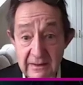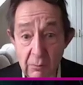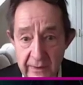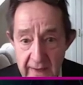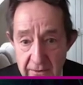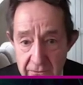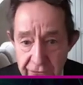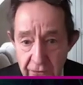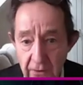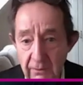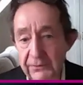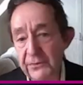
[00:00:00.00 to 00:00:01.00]
increasingly
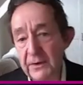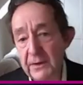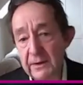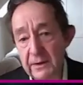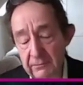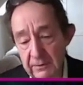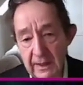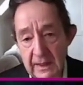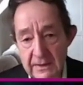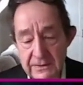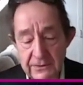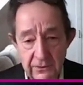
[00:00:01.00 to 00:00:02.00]
without jobs,
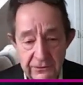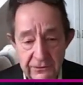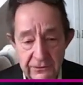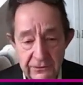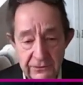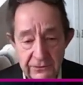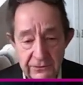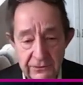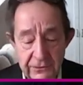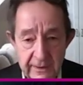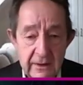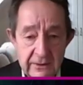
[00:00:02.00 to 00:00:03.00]
reliant on
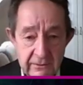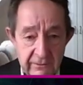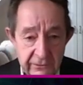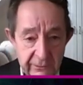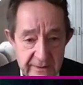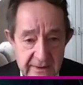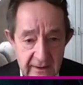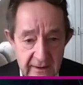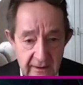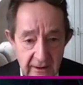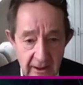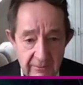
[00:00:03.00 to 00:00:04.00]
UBI,
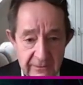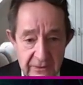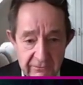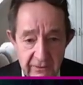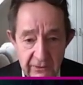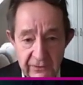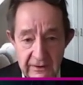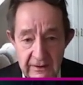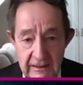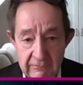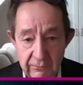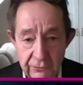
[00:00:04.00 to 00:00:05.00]
universal basic income,
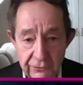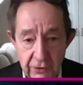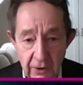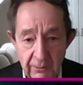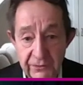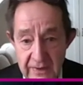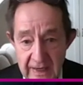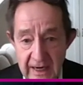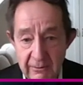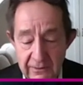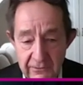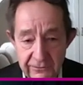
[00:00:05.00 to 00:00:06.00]
university level
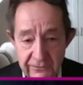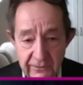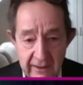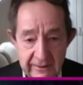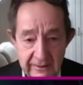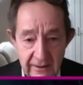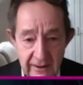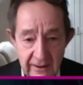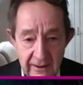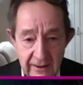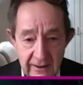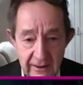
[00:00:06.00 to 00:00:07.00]
jobs now in the firing
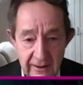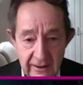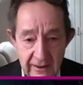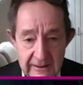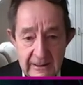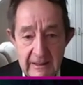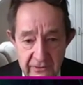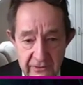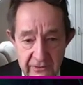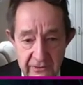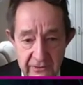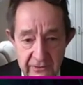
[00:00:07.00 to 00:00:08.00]
line,
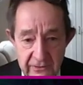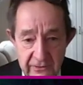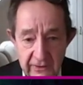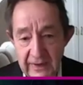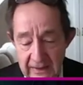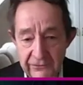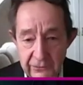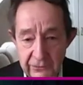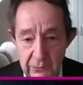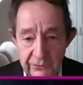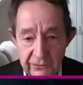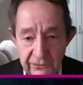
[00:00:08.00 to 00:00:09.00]
yet
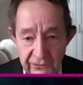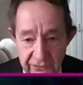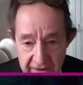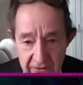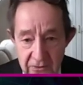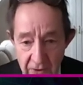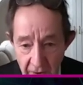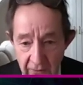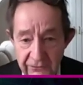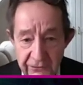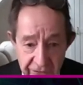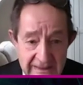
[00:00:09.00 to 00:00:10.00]
universities and schools are
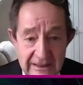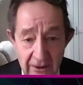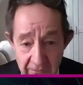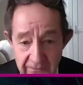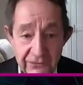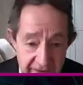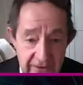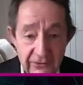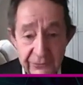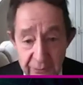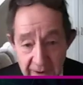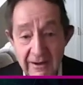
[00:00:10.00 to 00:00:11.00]
still concentrating
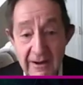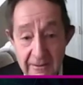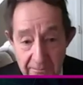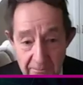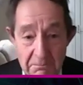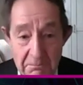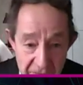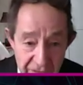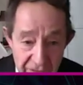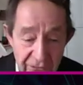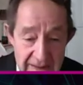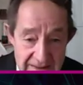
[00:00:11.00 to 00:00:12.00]
on the skills where
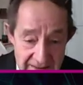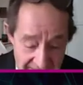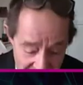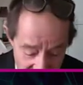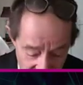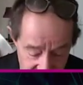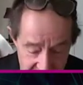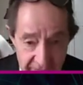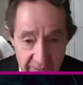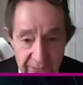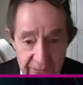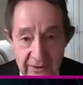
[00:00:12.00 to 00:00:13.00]
machines and
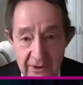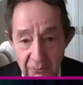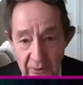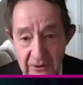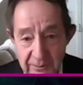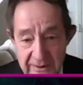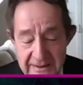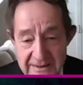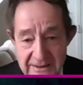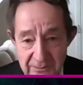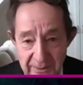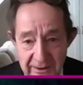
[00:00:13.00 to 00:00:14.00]
algorithms will
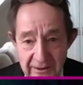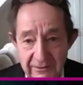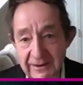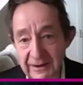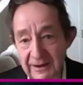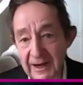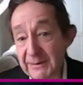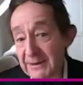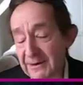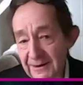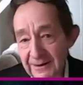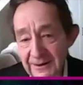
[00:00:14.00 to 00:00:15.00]
be superior. I
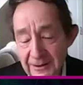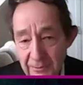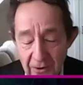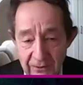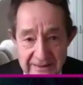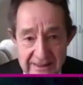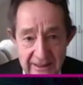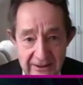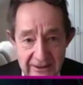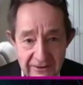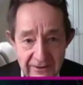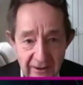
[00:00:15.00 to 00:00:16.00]
mean, come on, is
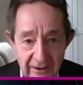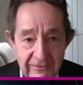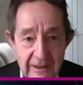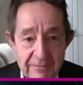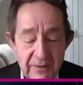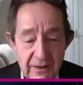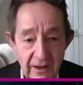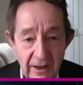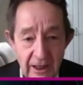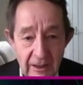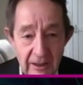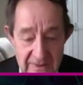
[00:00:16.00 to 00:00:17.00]
that good enough?
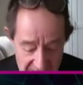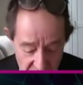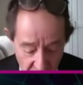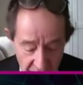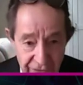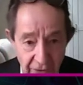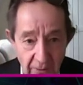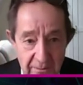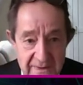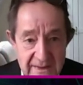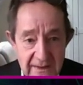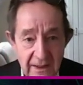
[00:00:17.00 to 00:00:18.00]
So what
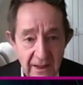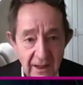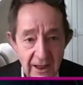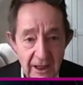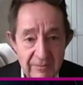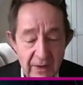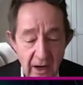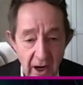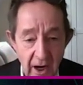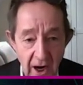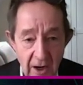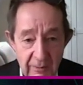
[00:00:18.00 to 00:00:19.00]
jobs are
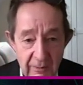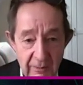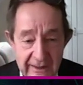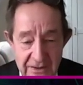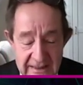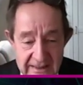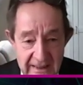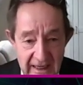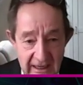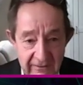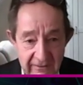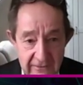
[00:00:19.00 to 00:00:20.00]
we going to
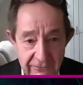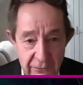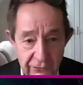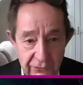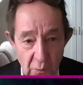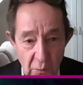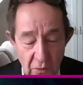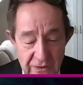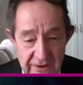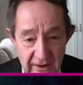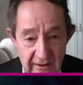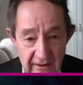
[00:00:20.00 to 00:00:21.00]
need to have in the future?
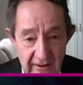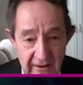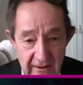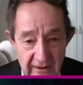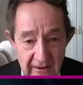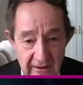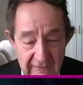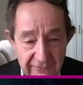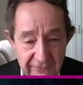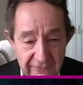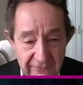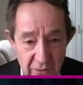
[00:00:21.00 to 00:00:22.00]
Water,
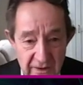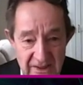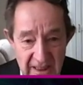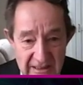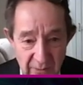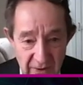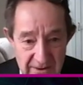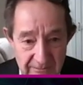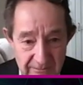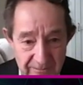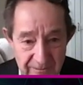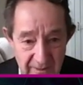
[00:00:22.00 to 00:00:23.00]
food,
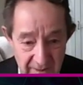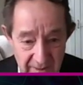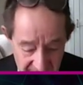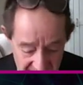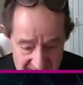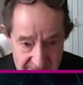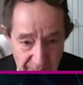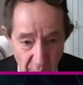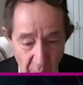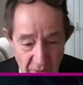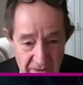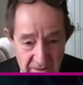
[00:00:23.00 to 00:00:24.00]
entertainment,
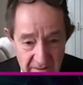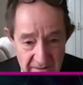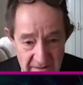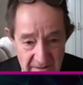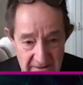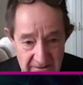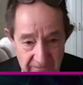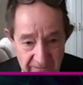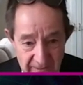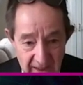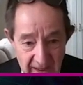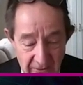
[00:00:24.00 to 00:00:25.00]
sport,
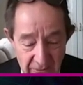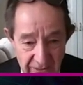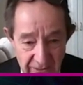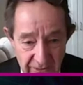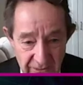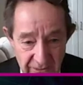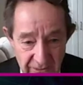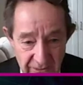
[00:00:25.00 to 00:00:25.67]
health,